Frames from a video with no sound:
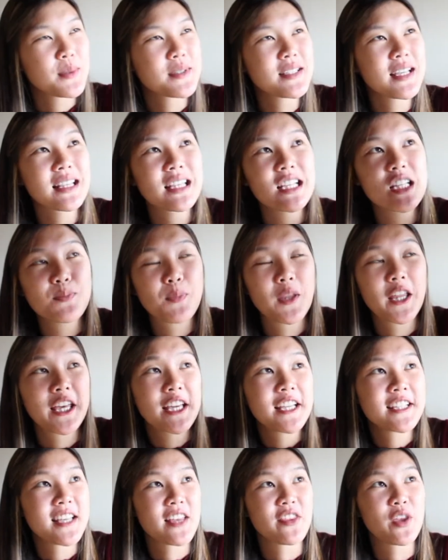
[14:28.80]
like this
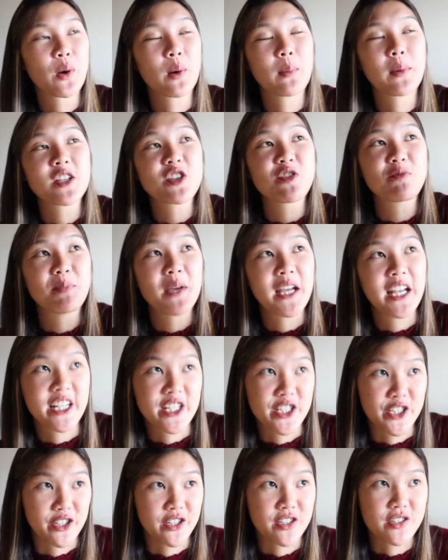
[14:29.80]
place and there were a bunch of
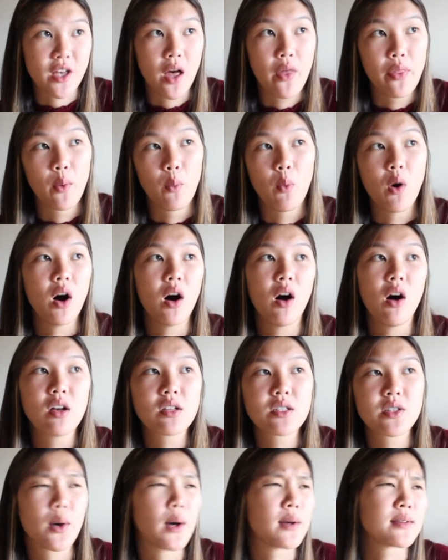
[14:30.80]
pictures on the
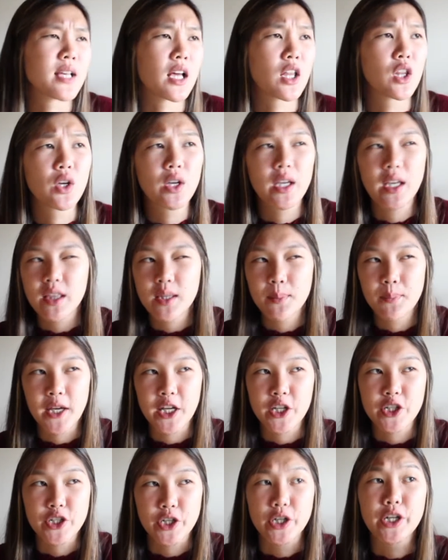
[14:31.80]
wall, so I was like looking at the
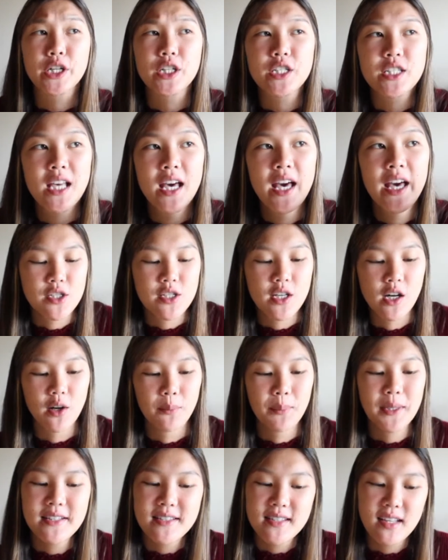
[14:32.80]
pictures. So
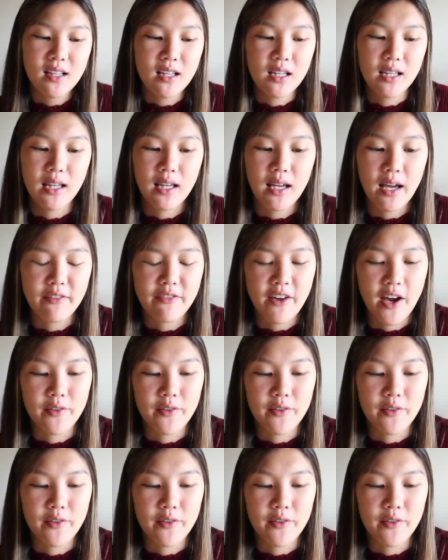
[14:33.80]
basically I found